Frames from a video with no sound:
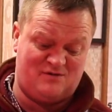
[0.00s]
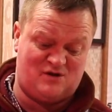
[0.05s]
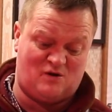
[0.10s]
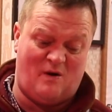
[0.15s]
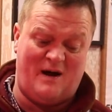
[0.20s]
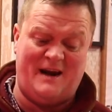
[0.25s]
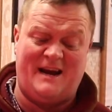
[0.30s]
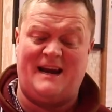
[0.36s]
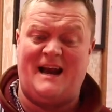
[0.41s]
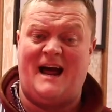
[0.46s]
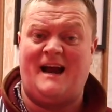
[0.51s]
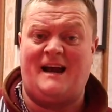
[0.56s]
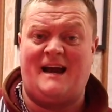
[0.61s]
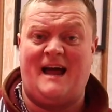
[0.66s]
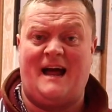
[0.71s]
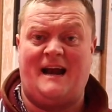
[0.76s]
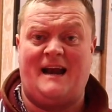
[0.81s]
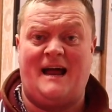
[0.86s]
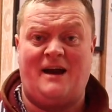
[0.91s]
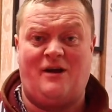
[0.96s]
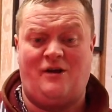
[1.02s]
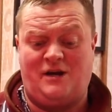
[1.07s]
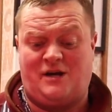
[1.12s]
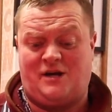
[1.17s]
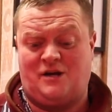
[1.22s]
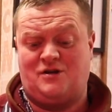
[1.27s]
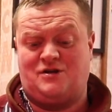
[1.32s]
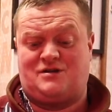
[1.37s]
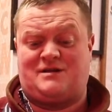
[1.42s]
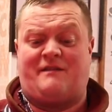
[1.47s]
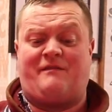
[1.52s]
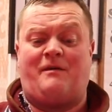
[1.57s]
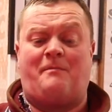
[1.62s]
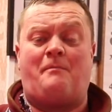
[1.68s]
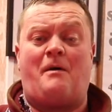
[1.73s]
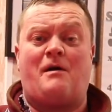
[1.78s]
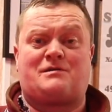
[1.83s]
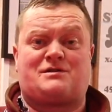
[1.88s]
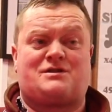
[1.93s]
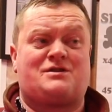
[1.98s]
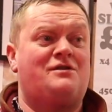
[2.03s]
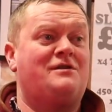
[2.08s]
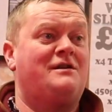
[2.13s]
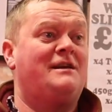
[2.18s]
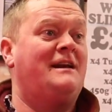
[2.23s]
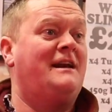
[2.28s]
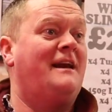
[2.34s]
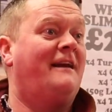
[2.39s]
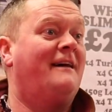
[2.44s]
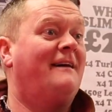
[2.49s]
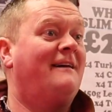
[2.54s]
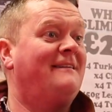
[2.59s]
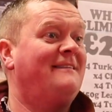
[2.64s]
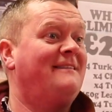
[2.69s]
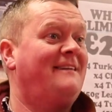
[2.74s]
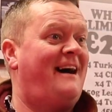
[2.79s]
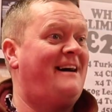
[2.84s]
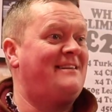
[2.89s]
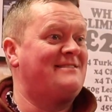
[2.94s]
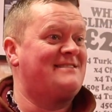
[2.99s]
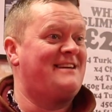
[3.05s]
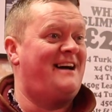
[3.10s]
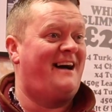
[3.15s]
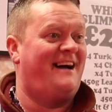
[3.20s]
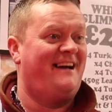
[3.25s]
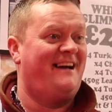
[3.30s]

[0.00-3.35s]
$29.99, or you can just have a posh Sunday dinner. How's that?